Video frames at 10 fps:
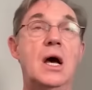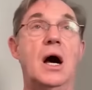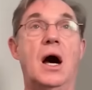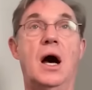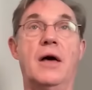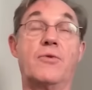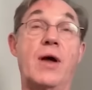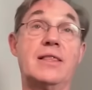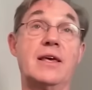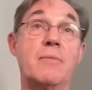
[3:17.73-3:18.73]
uh,
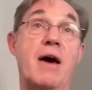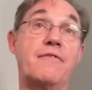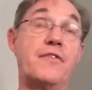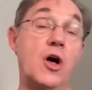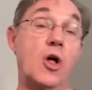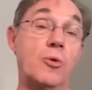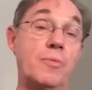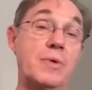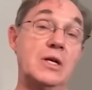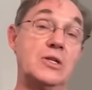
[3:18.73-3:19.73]
great thing about
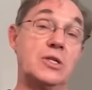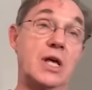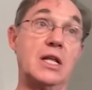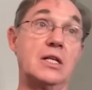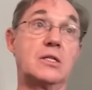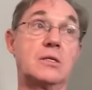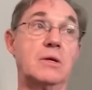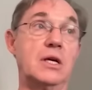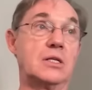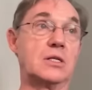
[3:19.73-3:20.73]
film is that it's
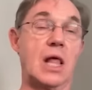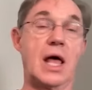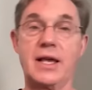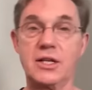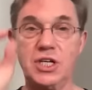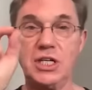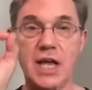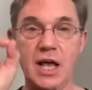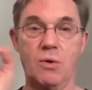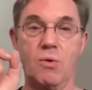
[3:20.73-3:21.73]
it's like
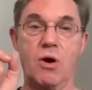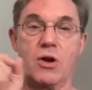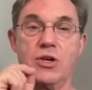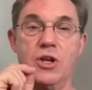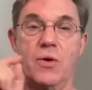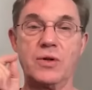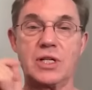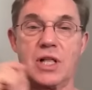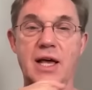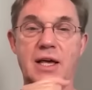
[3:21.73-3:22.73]
detail work. You know,
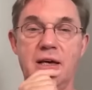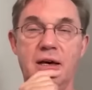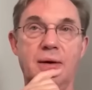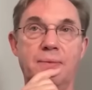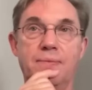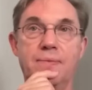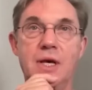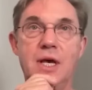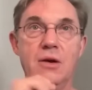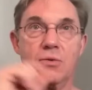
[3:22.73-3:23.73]
it's like um,
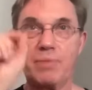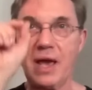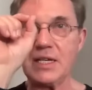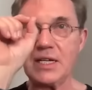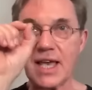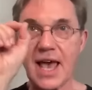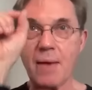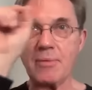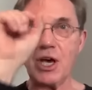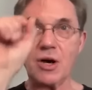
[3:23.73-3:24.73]
painting
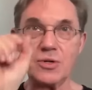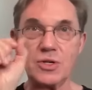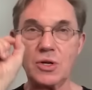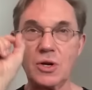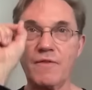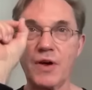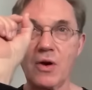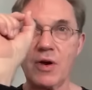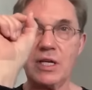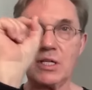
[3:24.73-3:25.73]
cameos. You know,
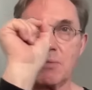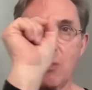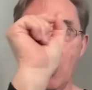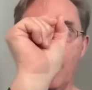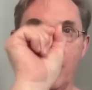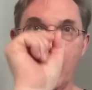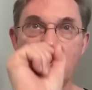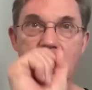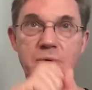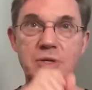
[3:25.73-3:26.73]
very small,
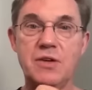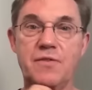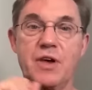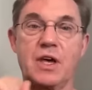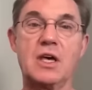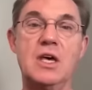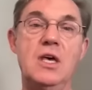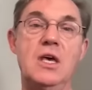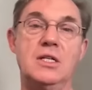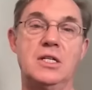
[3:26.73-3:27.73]
very specific
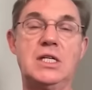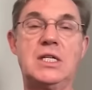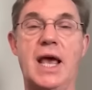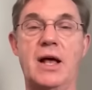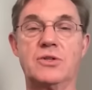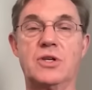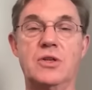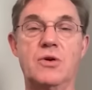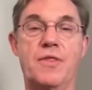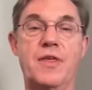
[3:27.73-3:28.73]
details,
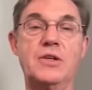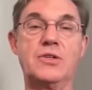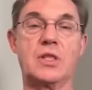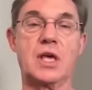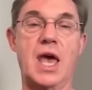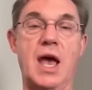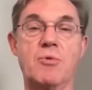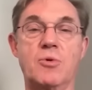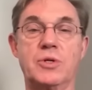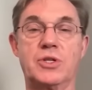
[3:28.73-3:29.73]
and there are things that the
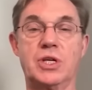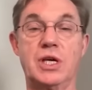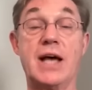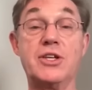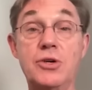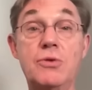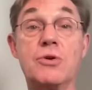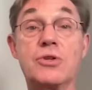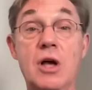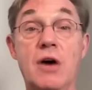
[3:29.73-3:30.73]
camera will see, as you
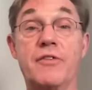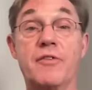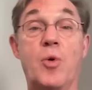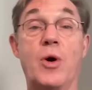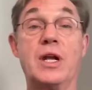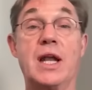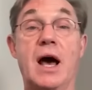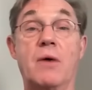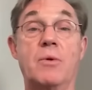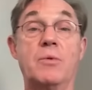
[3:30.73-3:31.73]
yourself have pointed
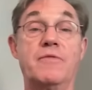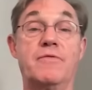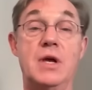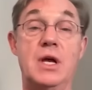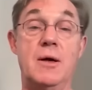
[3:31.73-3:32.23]
out when we've